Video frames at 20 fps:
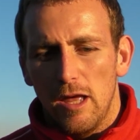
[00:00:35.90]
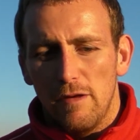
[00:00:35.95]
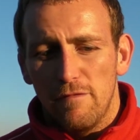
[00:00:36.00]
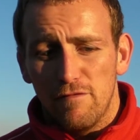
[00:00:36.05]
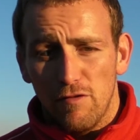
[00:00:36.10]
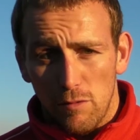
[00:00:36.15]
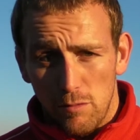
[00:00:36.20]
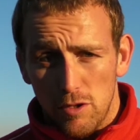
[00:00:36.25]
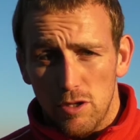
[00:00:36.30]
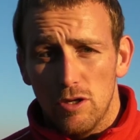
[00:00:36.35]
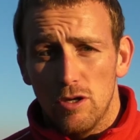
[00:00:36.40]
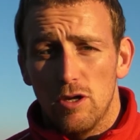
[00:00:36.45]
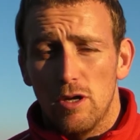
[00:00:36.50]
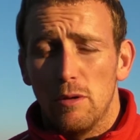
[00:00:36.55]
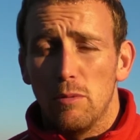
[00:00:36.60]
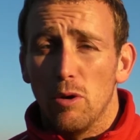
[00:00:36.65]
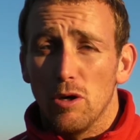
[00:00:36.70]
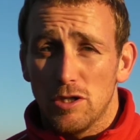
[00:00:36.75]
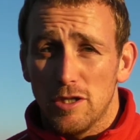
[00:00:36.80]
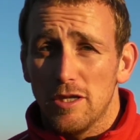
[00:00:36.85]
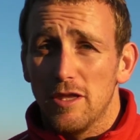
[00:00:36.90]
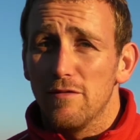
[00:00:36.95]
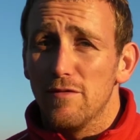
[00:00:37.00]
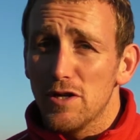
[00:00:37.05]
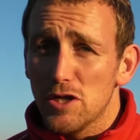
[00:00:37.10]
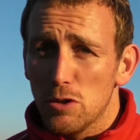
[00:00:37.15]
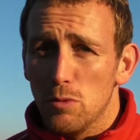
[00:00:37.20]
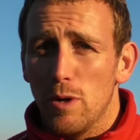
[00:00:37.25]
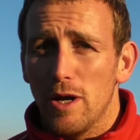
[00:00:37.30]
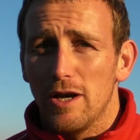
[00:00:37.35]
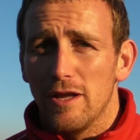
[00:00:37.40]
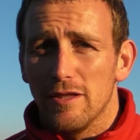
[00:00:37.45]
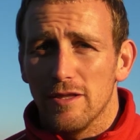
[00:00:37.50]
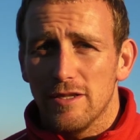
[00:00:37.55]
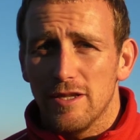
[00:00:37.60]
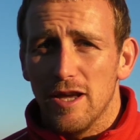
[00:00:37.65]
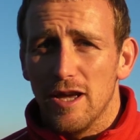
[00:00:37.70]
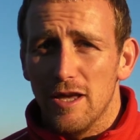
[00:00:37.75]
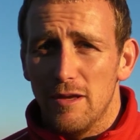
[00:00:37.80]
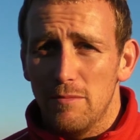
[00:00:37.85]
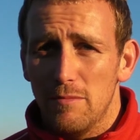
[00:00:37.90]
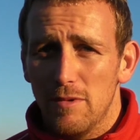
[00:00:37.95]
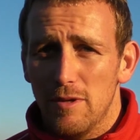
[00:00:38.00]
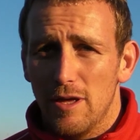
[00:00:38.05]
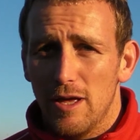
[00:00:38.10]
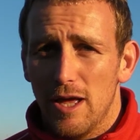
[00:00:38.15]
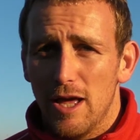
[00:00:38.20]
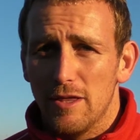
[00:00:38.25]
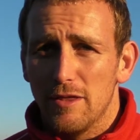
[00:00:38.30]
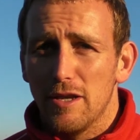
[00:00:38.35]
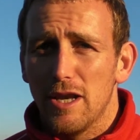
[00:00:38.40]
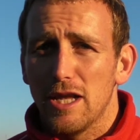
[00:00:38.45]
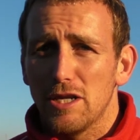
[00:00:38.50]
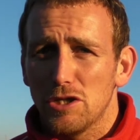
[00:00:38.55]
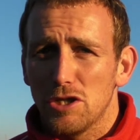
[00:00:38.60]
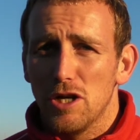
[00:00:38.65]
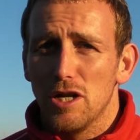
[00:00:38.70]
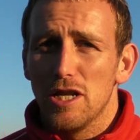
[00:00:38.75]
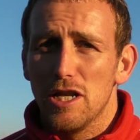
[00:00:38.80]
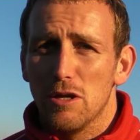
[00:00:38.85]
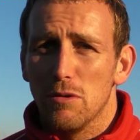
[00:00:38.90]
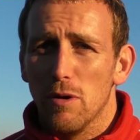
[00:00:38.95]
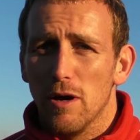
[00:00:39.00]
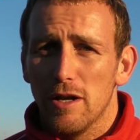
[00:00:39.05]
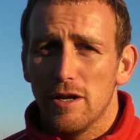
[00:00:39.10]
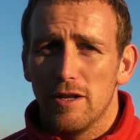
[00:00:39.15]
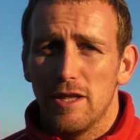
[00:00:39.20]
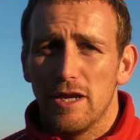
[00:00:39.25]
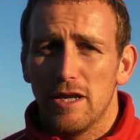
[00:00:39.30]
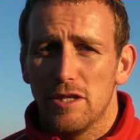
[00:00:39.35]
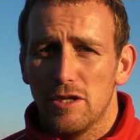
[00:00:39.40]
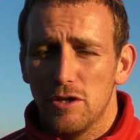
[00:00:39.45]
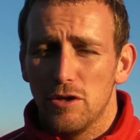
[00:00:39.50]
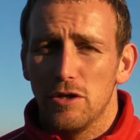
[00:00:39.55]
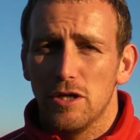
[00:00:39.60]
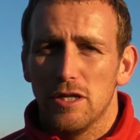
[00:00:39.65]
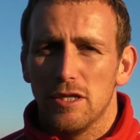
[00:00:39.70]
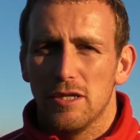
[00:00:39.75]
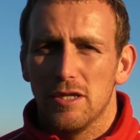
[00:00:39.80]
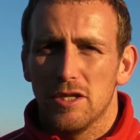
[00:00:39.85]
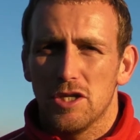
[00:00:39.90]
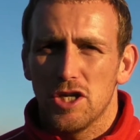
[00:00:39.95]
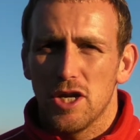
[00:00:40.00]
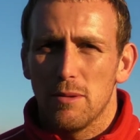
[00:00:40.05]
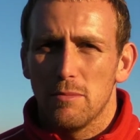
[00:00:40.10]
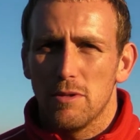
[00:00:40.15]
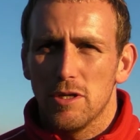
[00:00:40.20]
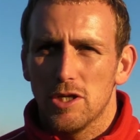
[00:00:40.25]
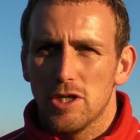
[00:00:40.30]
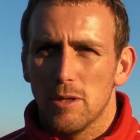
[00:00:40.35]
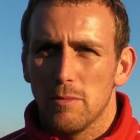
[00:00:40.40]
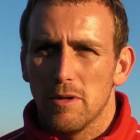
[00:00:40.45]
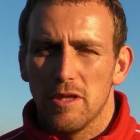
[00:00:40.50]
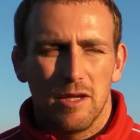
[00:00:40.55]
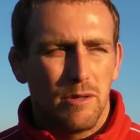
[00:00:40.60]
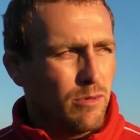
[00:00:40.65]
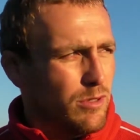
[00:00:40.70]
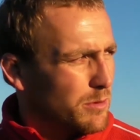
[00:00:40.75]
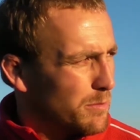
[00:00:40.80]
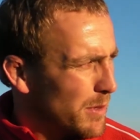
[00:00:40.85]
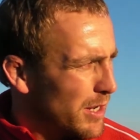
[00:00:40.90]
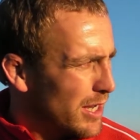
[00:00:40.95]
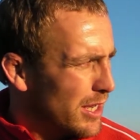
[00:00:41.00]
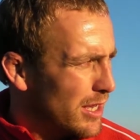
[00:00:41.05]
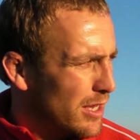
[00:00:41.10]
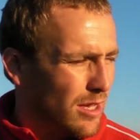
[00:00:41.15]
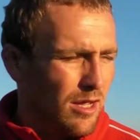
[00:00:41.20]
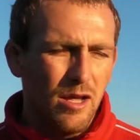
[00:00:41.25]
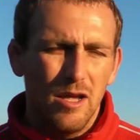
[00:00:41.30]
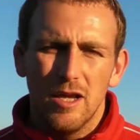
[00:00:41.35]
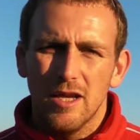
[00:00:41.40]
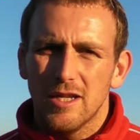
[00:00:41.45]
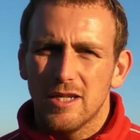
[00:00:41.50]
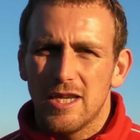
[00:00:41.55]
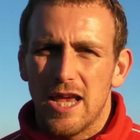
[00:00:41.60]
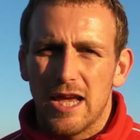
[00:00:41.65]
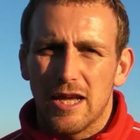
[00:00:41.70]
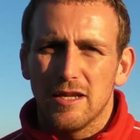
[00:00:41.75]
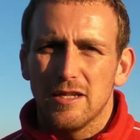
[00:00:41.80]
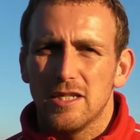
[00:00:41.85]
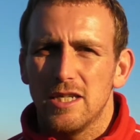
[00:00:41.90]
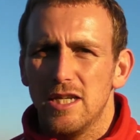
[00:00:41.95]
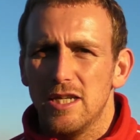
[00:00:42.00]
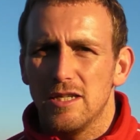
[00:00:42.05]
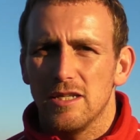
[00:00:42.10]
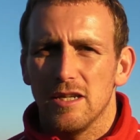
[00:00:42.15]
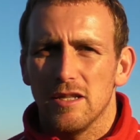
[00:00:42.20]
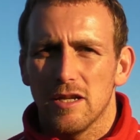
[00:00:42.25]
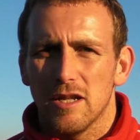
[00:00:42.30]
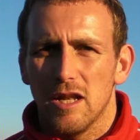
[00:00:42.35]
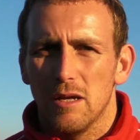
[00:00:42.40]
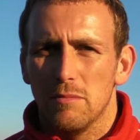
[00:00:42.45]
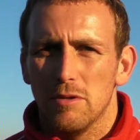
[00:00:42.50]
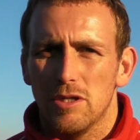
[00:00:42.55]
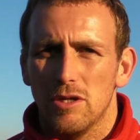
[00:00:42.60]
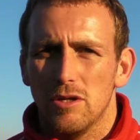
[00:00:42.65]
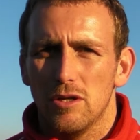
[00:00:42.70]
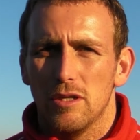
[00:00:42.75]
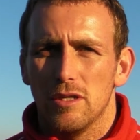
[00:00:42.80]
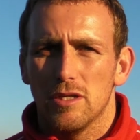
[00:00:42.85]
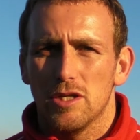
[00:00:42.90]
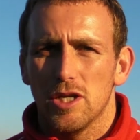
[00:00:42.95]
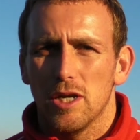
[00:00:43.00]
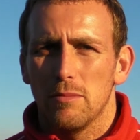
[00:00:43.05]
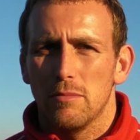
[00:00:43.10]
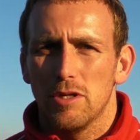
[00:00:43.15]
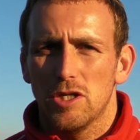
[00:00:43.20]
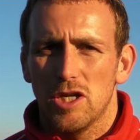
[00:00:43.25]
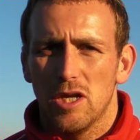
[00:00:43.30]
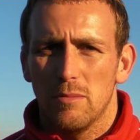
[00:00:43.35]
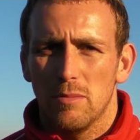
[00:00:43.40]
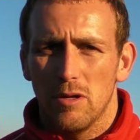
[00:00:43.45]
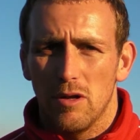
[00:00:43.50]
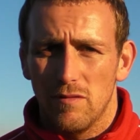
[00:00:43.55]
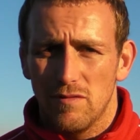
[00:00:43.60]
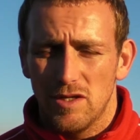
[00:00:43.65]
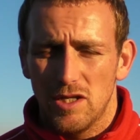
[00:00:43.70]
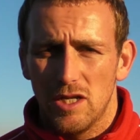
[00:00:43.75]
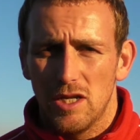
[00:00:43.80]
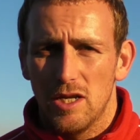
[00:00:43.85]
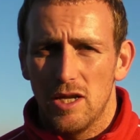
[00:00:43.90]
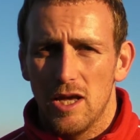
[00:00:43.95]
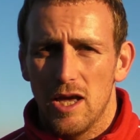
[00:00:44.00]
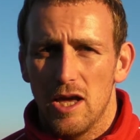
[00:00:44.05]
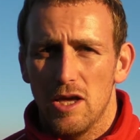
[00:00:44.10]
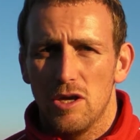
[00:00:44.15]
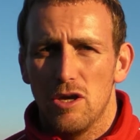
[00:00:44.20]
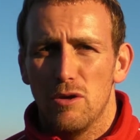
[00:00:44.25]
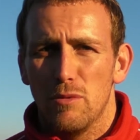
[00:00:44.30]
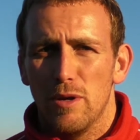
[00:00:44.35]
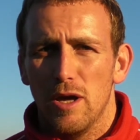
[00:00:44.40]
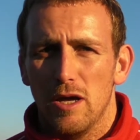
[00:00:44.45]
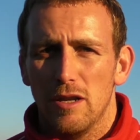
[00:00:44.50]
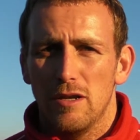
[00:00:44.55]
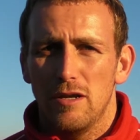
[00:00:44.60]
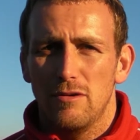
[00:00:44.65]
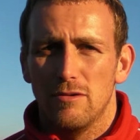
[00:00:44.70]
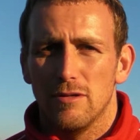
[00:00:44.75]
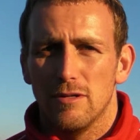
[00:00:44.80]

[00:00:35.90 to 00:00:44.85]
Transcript: from the it was the Division One at the time and the National League One. Then it turned into the Championship. I think it was my second season at the club. It turned into the Championship, and obviously uh, here we are now.